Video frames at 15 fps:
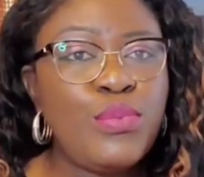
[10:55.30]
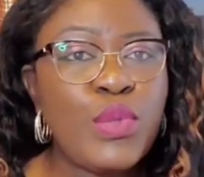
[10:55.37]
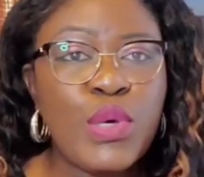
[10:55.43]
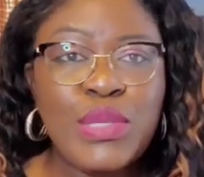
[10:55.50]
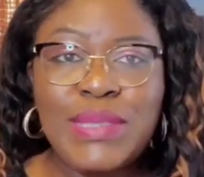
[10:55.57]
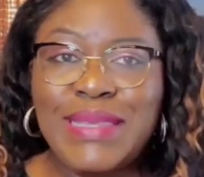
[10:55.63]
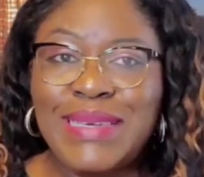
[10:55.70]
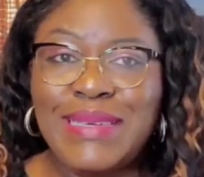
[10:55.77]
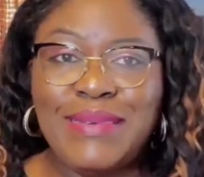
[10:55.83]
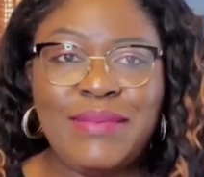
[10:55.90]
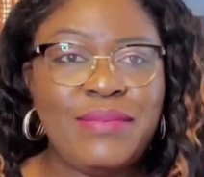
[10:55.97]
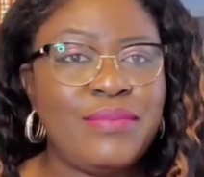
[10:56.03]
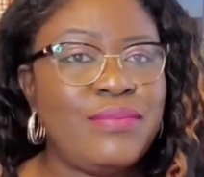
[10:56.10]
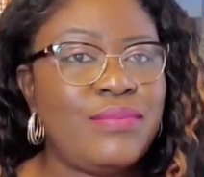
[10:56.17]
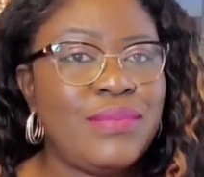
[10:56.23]

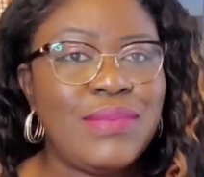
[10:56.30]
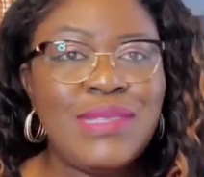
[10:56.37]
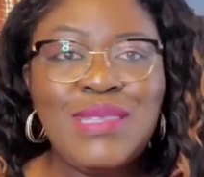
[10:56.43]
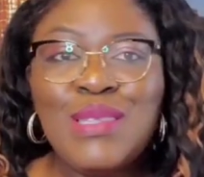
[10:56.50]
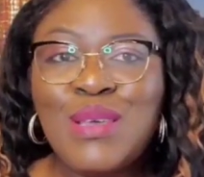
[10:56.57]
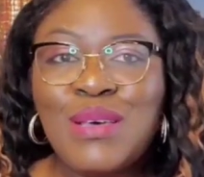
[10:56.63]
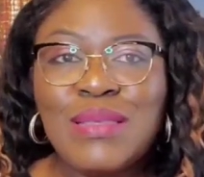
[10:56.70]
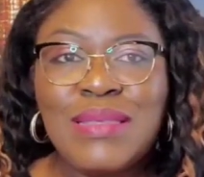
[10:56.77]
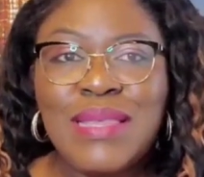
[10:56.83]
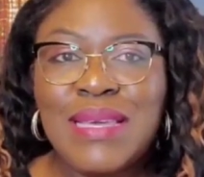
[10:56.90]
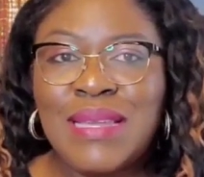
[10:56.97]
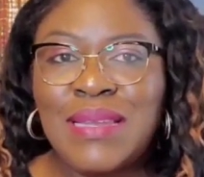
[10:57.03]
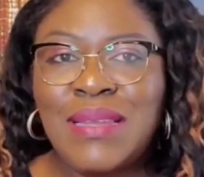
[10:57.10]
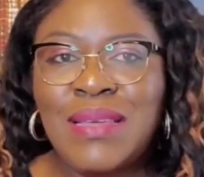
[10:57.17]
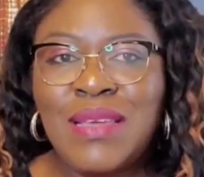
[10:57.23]
Nothing.
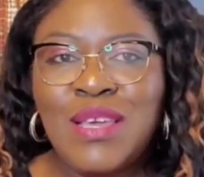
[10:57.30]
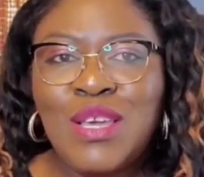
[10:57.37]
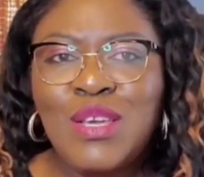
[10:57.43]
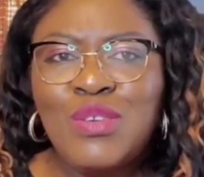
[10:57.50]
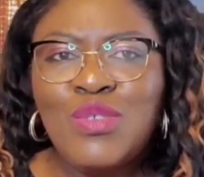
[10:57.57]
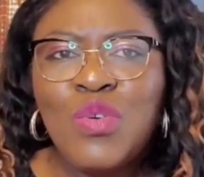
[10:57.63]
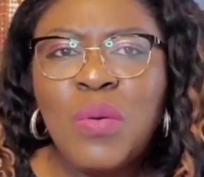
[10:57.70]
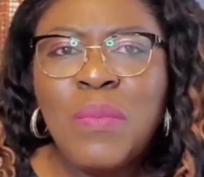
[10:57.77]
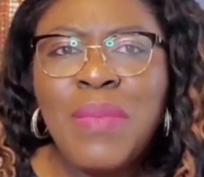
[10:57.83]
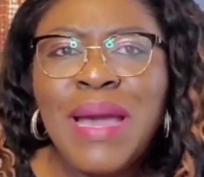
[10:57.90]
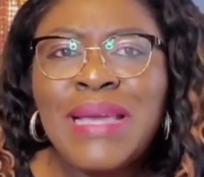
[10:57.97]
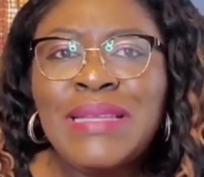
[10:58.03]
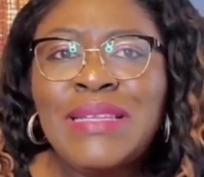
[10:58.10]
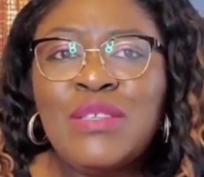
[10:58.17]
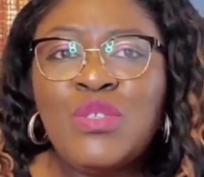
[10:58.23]
Nothing. Your
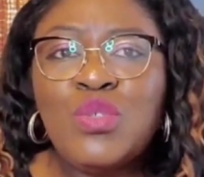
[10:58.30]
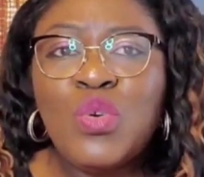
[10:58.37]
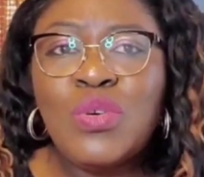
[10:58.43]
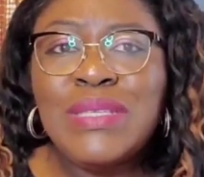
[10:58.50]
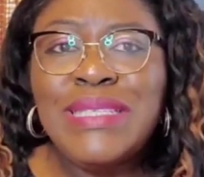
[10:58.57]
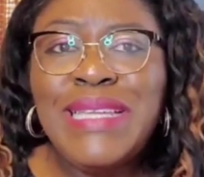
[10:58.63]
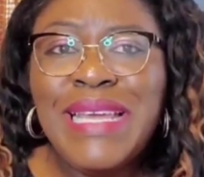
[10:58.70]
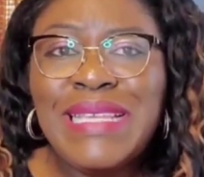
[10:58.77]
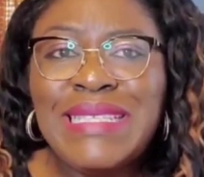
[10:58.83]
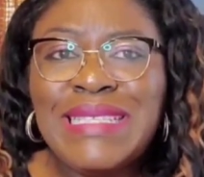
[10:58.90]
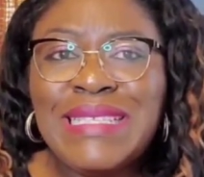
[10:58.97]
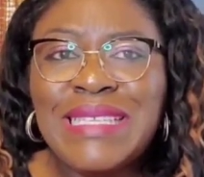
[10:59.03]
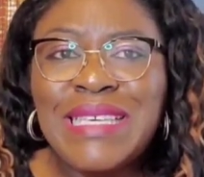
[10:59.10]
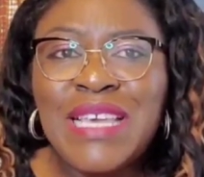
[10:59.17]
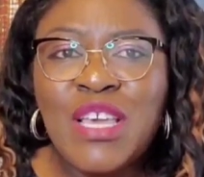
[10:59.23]
mind is so
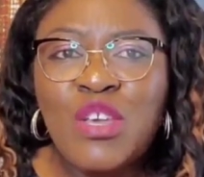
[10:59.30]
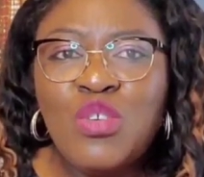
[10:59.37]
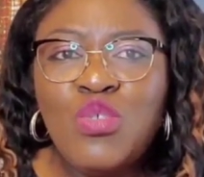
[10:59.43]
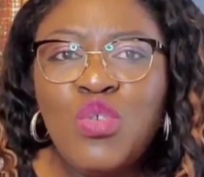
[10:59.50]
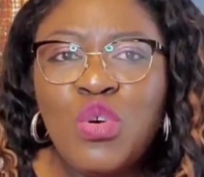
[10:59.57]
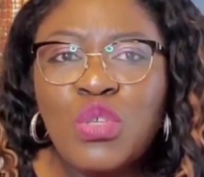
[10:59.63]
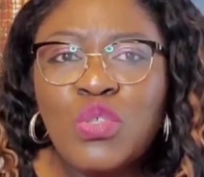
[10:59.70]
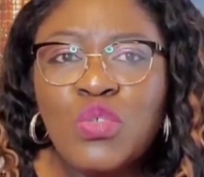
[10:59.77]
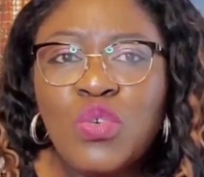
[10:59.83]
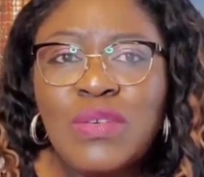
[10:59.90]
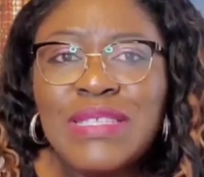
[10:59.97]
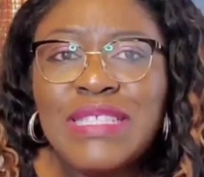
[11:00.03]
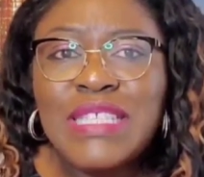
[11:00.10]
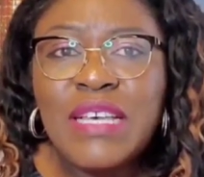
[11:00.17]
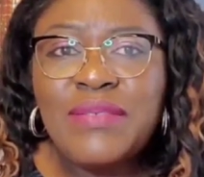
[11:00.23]
dirty. You are
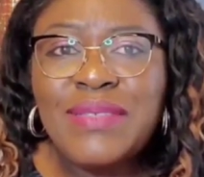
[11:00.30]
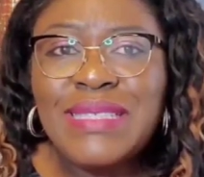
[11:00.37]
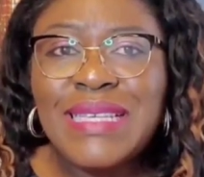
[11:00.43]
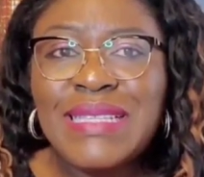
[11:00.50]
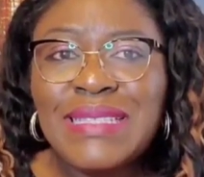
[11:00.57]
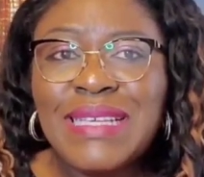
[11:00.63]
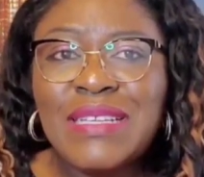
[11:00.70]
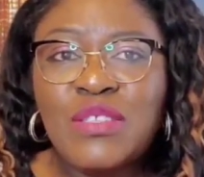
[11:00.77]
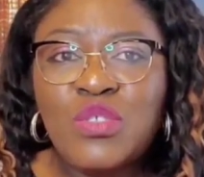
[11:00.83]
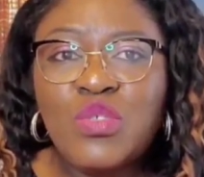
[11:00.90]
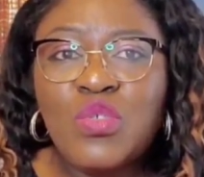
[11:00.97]
so self-centered,